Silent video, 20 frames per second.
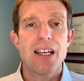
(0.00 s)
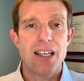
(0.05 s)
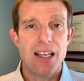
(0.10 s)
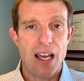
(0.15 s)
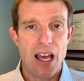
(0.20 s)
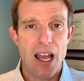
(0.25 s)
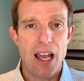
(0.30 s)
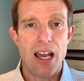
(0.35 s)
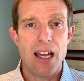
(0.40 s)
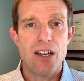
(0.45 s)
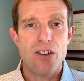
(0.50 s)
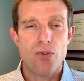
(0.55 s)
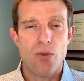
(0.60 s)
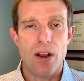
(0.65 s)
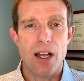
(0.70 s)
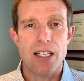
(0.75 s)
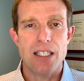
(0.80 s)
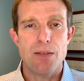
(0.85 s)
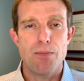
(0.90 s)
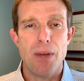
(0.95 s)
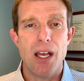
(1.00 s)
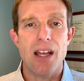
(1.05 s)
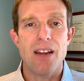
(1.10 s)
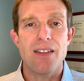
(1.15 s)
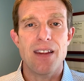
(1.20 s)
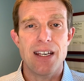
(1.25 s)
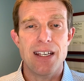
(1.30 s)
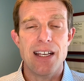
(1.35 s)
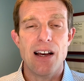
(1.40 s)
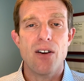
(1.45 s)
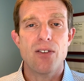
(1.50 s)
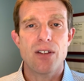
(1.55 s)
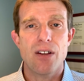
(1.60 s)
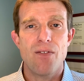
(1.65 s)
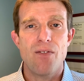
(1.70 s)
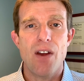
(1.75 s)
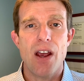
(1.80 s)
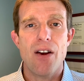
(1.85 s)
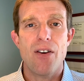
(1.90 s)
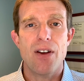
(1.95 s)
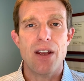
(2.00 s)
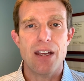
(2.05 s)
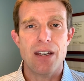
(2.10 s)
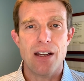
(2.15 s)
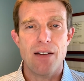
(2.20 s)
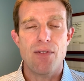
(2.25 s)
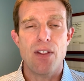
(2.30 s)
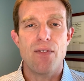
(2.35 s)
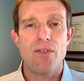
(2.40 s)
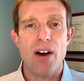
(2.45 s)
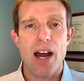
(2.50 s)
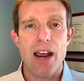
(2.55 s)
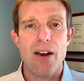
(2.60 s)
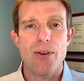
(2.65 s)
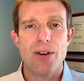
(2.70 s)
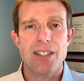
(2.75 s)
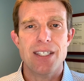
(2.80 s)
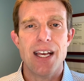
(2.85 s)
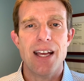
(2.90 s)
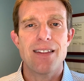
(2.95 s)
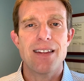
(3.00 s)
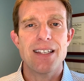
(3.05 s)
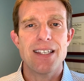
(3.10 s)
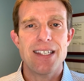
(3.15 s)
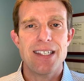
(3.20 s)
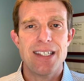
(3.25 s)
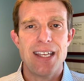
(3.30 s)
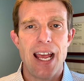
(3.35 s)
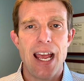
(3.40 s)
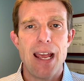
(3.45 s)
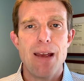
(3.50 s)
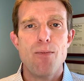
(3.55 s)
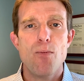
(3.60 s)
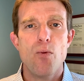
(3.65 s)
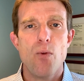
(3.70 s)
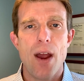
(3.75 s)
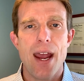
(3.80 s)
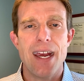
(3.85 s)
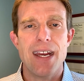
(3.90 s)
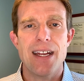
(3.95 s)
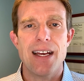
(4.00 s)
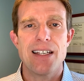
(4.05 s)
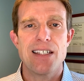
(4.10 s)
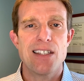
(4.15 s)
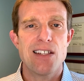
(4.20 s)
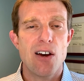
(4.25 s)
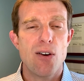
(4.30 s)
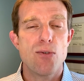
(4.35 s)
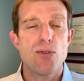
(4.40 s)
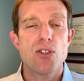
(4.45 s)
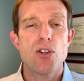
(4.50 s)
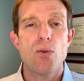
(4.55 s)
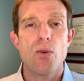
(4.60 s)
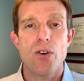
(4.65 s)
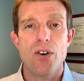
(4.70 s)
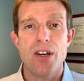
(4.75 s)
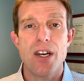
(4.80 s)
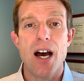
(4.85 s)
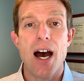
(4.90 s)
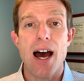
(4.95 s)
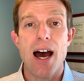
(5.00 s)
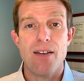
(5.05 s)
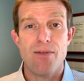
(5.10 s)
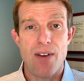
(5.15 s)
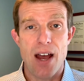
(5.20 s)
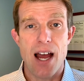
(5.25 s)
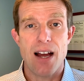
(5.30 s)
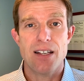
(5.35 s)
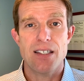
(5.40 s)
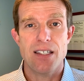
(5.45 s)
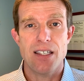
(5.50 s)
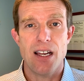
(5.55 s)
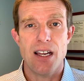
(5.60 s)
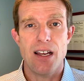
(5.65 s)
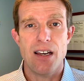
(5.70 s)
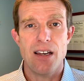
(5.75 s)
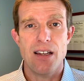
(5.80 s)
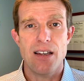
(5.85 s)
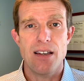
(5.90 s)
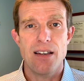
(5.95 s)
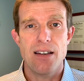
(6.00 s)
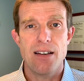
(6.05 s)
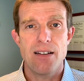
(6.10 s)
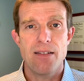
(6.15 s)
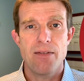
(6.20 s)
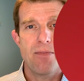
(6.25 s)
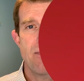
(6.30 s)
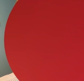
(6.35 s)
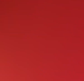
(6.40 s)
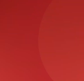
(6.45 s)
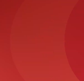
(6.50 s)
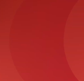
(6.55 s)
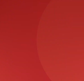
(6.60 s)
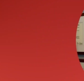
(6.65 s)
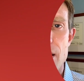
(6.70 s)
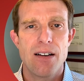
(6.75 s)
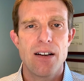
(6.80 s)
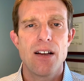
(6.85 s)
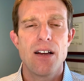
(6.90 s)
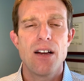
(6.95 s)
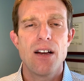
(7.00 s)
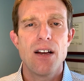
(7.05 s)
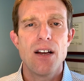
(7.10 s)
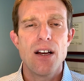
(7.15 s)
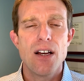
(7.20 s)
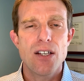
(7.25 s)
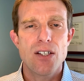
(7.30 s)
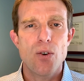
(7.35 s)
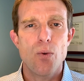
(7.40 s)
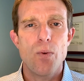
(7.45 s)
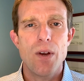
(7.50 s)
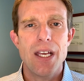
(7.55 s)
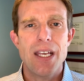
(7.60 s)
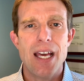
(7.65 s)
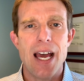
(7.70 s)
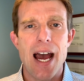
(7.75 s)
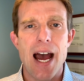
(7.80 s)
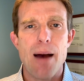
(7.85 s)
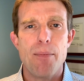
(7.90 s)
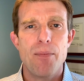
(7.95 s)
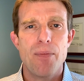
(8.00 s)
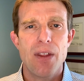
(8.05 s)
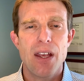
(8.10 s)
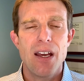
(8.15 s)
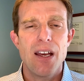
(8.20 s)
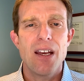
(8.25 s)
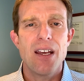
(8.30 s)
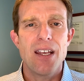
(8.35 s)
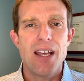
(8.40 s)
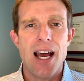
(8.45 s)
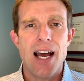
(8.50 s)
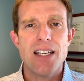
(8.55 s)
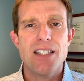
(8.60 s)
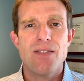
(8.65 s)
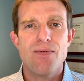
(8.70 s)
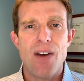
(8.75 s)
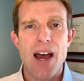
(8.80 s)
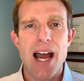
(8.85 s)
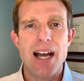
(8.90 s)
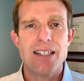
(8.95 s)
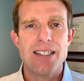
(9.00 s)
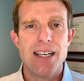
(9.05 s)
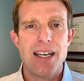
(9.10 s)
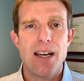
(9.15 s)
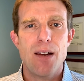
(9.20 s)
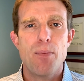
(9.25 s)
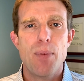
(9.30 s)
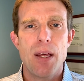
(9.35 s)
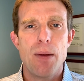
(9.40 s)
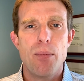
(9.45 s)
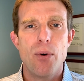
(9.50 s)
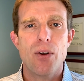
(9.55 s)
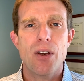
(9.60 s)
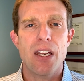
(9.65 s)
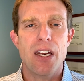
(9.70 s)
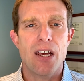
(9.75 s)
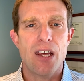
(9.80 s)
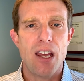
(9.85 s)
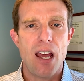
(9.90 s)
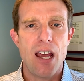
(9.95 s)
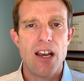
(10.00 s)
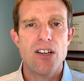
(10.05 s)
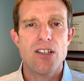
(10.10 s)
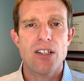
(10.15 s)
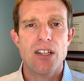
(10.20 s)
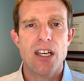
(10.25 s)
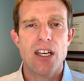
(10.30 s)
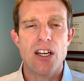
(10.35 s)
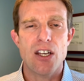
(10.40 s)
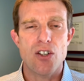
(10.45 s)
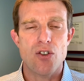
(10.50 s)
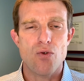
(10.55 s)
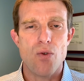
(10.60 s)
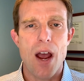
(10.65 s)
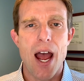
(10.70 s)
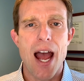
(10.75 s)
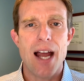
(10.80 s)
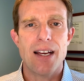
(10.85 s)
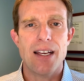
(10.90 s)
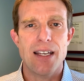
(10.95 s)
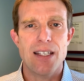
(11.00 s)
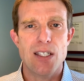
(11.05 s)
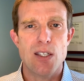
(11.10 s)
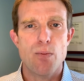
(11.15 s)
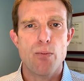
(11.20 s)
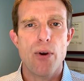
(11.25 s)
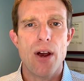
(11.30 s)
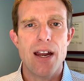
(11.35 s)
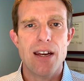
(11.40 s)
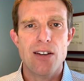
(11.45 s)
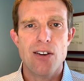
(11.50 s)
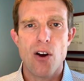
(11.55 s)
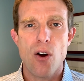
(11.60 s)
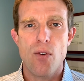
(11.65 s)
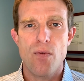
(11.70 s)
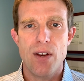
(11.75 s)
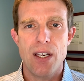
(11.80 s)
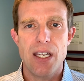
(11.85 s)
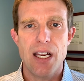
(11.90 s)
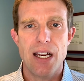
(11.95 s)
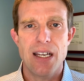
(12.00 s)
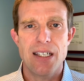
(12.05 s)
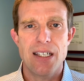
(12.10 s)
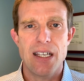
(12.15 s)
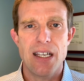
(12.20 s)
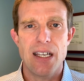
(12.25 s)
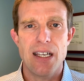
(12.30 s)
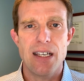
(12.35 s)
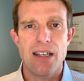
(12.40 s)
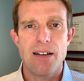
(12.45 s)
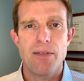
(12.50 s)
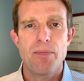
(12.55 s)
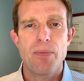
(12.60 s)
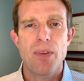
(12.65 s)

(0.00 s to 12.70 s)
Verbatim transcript: can transmit the Delta variant of the virus at the same rate as those who are not vaccinated. To recap, yes, vaccinated people can occasionally contract and spread COVID nineteen.